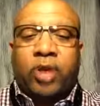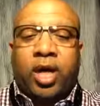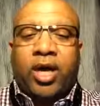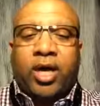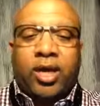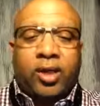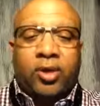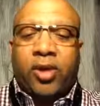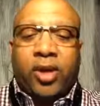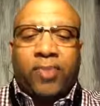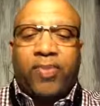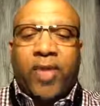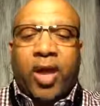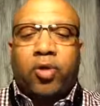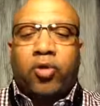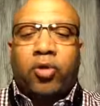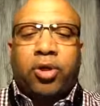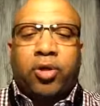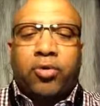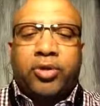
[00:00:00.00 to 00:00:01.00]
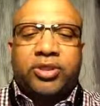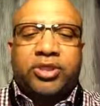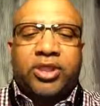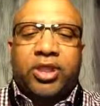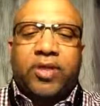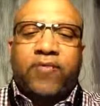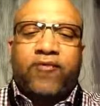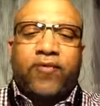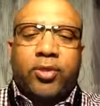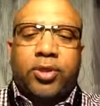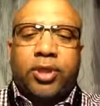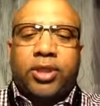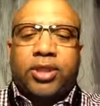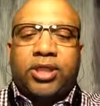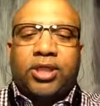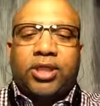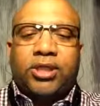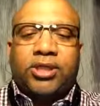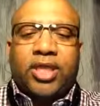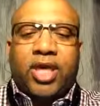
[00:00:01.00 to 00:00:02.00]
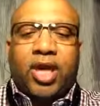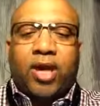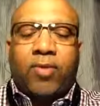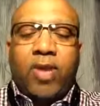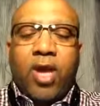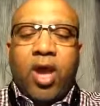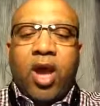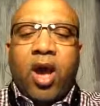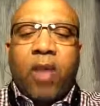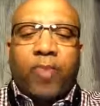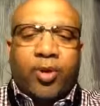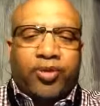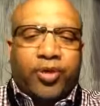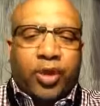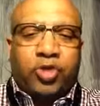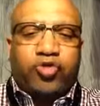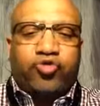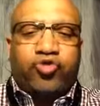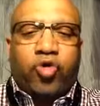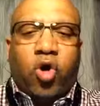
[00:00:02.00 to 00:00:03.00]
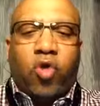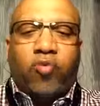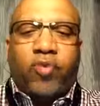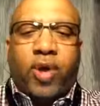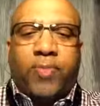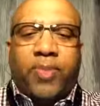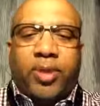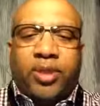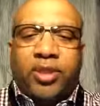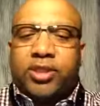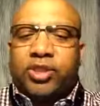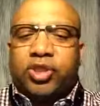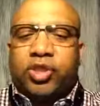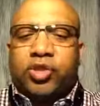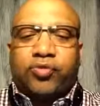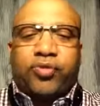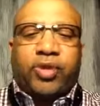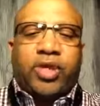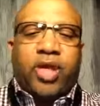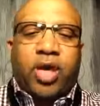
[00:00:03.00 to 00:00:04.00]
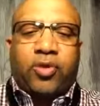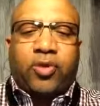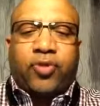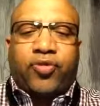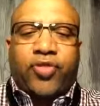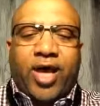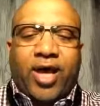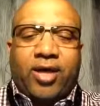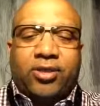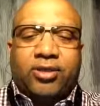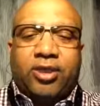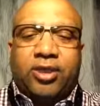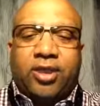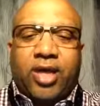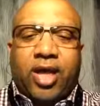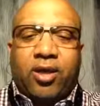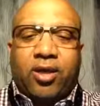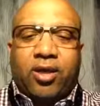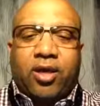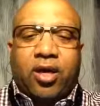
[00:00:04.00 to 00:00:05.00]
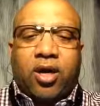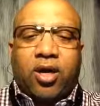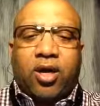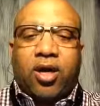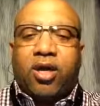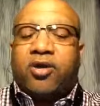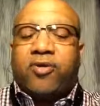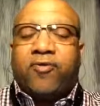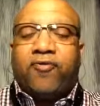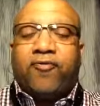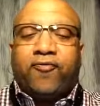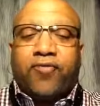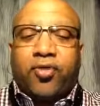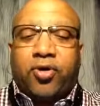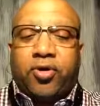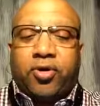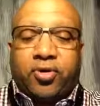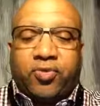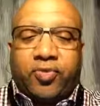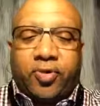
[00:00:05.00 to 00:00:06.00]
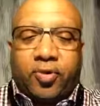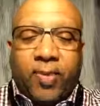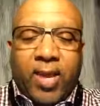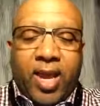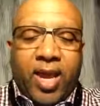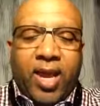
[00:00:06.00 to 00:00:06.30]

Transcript: uh, I'm not going to go into any further detail, but they drove up in this $300,000 car convertible.